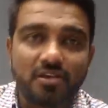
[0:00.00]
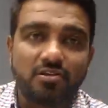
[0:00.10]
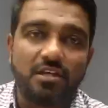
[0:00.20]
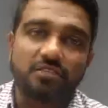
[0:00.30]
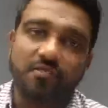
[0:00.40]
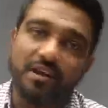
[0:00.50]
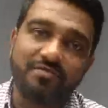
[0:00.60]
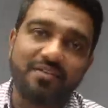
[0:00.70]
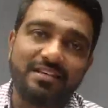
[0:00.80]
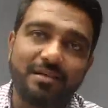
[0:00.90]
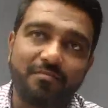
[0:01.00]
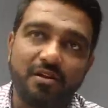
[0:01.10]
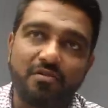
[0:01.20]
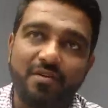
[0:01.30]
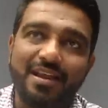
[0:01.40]
so that's one as the example
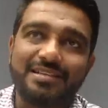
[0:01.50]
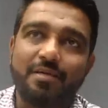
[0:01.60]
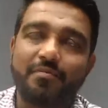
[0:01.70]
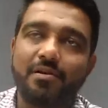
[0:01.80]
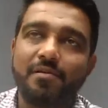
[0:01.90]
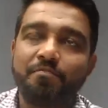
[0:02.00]
quick example